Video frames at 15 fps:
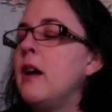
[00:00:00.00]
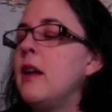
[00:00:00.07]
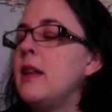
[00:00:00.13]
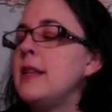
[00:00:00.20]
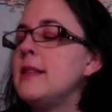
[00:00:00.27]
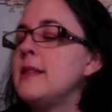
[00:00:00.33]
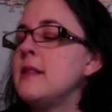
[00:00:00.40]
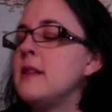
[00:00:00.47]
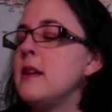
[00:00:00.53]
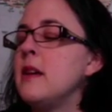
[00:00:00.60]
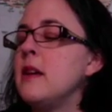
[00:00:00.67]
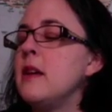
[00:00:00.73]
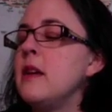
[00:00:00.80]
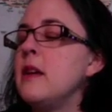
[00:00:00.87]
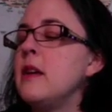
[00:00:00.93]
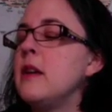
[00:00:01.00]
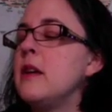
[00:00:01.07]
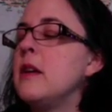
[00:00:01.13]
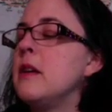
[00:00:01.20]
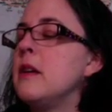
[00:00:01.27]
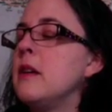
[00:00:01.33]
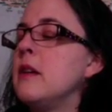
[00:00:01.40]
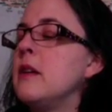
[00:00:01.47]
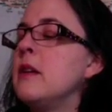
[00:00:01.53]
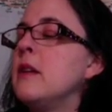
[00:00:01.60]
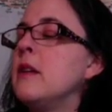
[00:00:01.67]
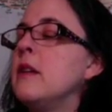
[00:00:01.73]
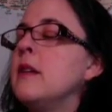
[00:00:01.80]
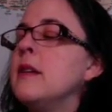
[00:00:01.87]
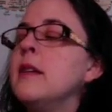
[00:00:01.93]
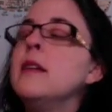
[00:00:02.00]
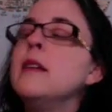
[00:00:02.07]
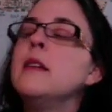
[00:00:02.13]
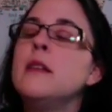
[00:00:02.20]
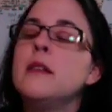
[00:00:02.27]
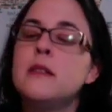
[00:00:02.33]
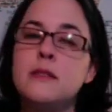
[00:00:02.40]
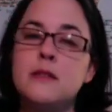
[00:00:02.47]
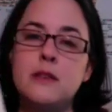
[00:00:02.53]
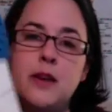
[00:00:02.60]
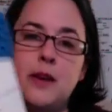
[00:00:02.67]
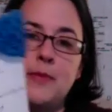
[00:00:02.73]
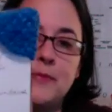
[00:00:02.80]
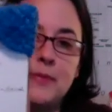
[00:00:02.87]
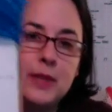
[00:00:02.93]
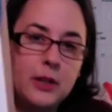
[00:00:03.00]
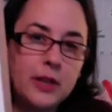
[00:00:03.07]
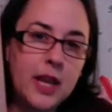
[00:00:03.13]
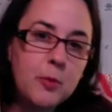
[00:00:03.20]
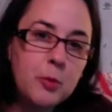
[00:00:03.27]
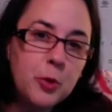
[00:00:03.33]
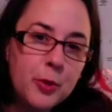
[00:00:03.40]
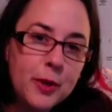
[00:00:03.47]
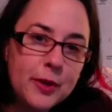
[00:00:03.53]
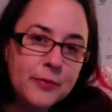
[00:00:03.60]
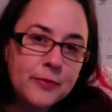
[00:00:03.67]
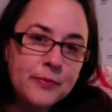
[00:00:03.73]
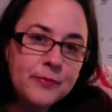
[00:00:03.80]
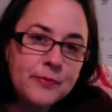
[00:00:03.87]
Let's see. So yeah, little cabled one.